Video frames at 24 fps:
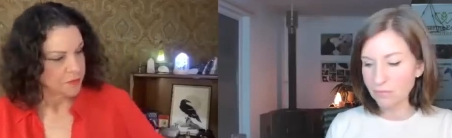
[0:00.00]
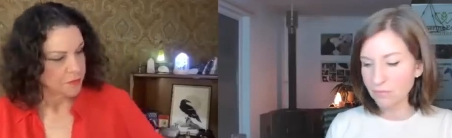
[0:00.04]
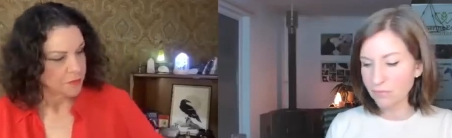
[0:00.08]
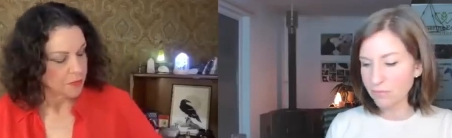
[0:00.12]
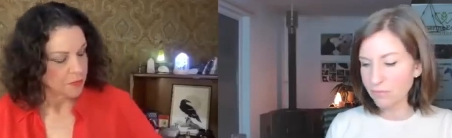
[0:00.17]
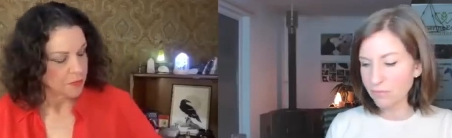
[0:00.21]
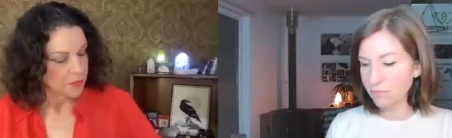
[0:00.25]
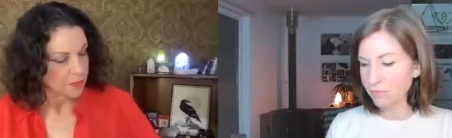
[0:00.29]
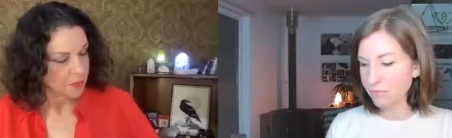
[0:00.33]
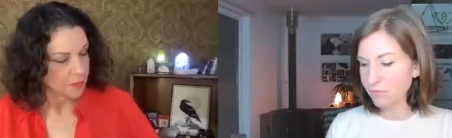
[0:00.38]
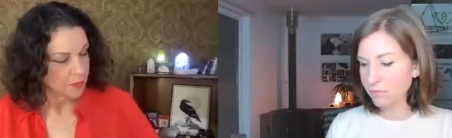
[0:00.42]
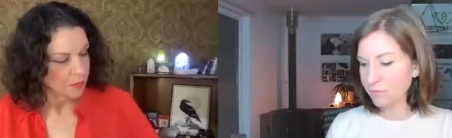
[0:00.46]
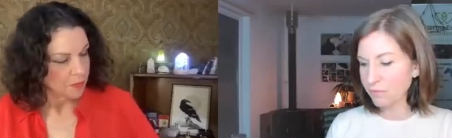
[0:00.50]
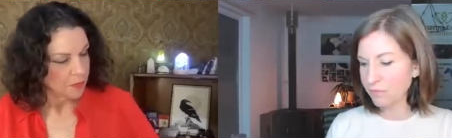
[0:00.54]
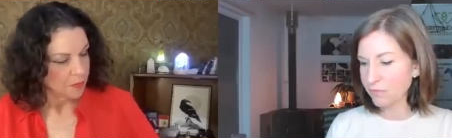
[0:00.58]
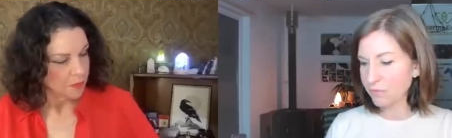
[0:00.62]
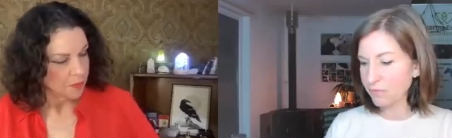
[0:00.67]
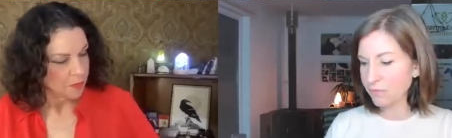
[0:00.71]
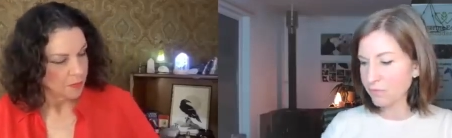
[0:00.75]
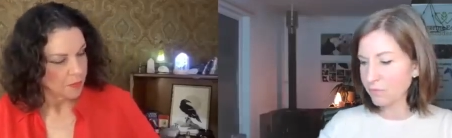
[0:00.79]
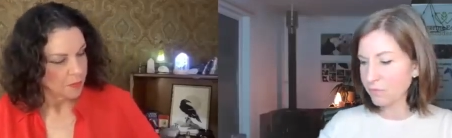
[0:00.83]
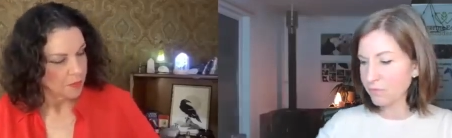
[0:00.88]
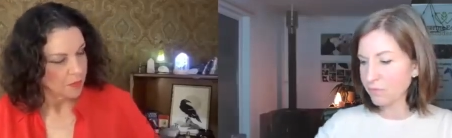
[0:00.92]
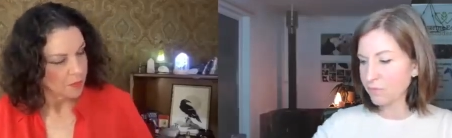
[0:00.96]

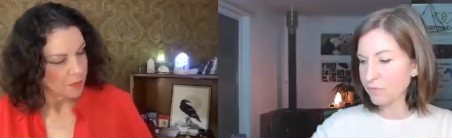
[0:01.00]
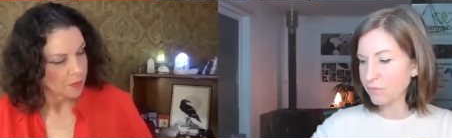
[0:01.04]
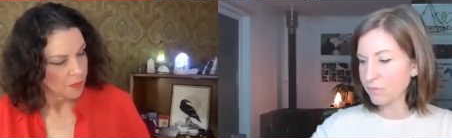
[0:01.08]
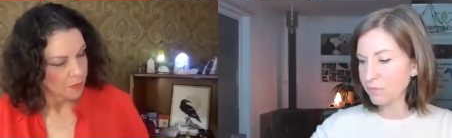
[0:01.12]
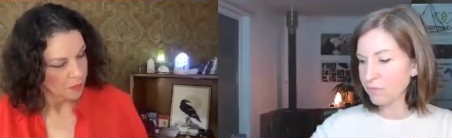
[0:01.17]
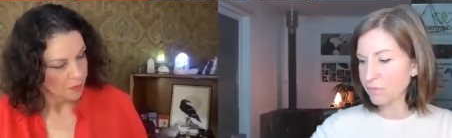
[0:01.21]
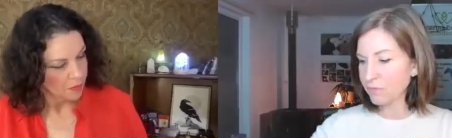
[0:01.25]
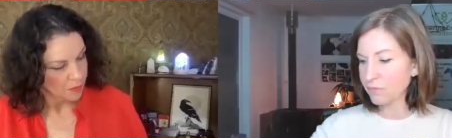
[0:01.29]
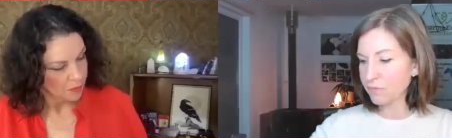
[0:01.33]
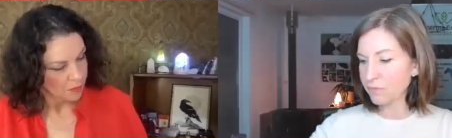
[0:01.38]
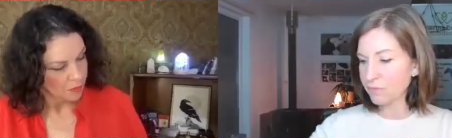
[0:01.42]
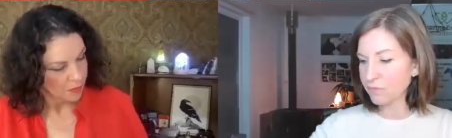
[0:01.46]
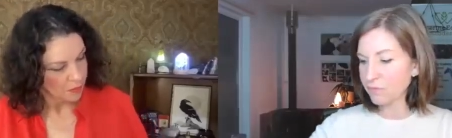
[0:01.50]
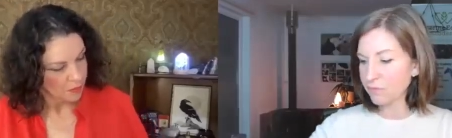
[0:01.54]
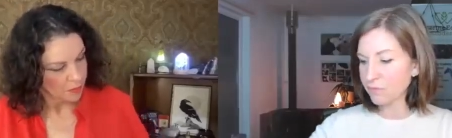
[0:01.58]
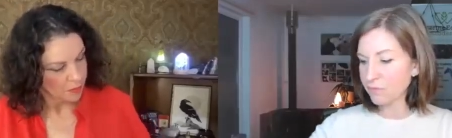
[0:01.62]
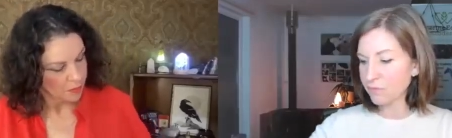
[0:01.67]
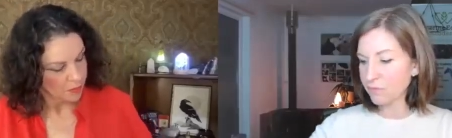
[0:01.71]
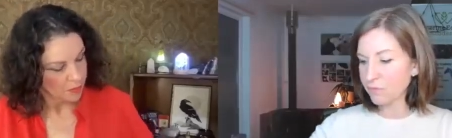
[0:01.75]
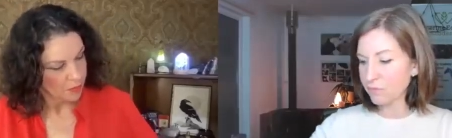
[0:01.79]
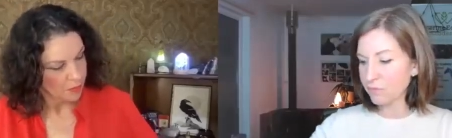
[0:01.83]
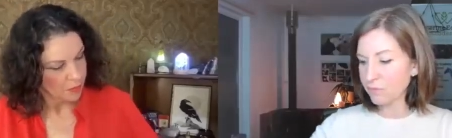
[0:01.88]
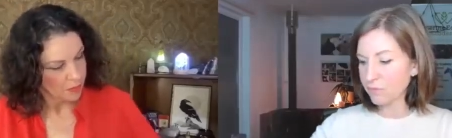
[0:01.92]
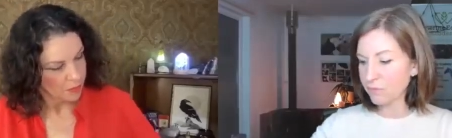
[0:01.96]

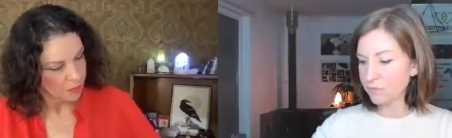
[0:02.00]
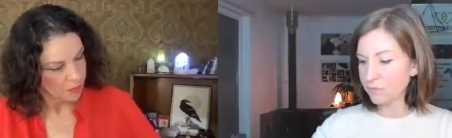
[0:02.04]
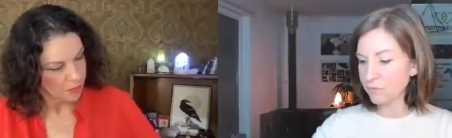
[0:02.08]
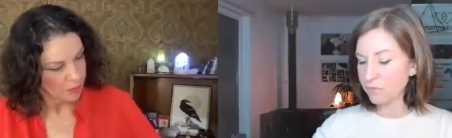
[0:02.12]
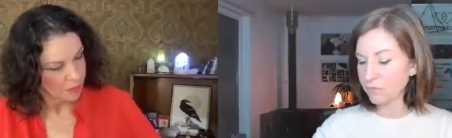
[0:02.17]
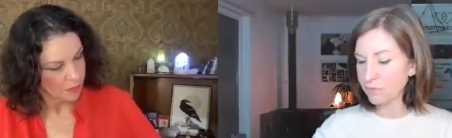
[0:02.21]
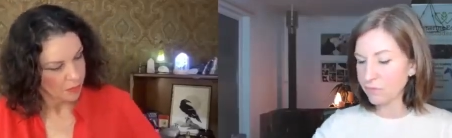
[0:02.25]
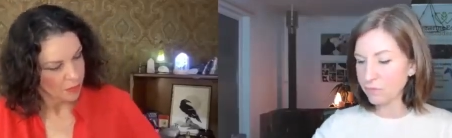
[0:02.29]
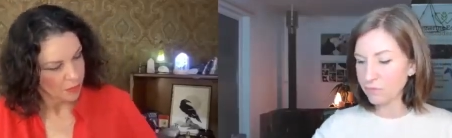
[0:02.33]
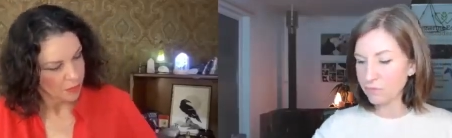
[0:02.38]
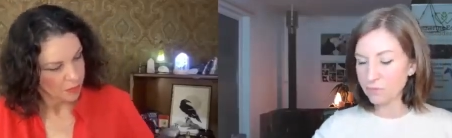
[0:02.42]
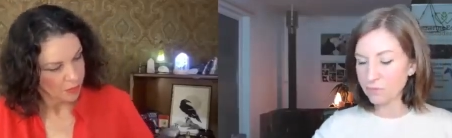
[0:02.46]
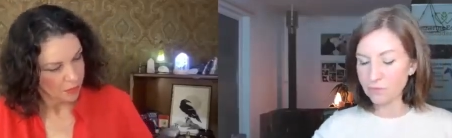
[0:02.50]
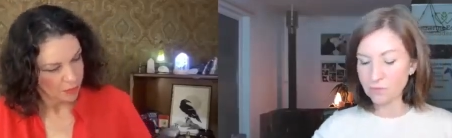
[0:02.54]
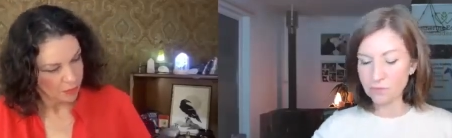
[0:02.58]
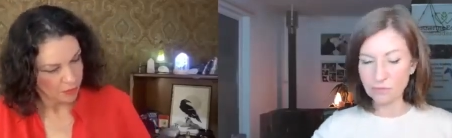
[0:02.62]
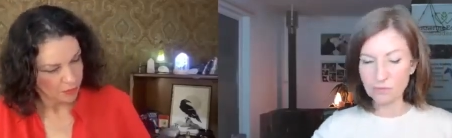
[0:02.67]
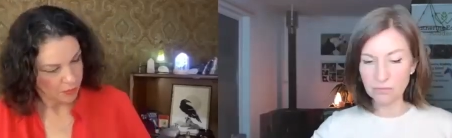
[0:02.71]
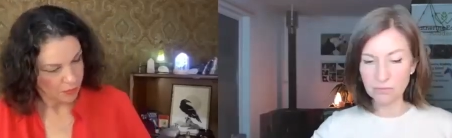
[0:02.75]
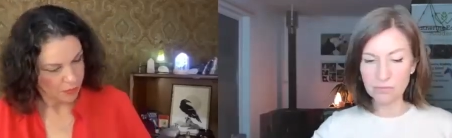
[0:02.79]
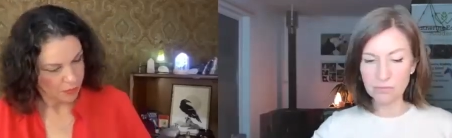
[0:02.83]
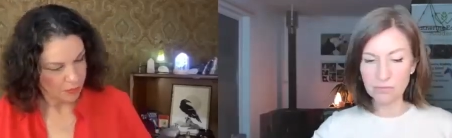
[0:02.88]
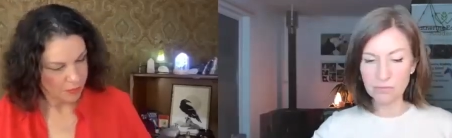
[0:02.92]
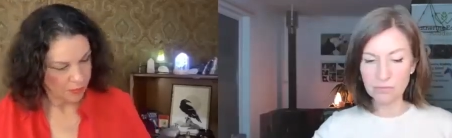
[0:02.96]

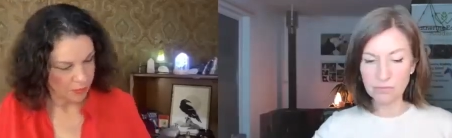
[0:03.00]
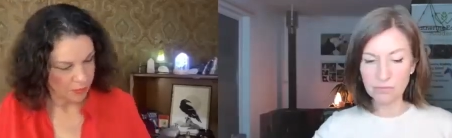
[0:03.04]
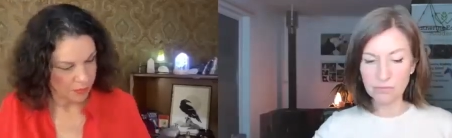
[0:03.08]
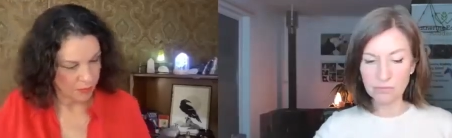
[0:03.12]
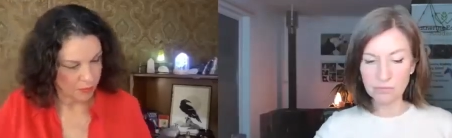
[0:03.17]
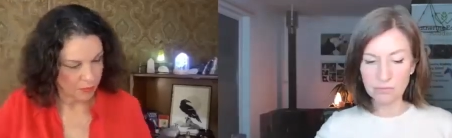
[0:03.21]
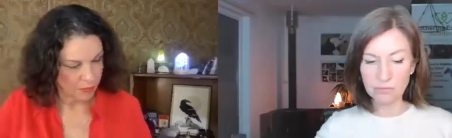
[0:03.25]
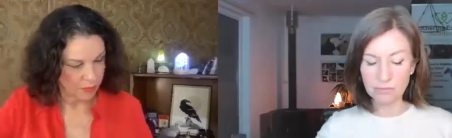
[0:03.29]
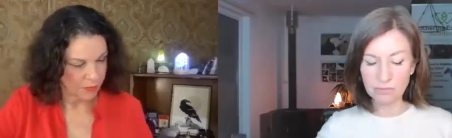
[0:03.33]
Nothing is said.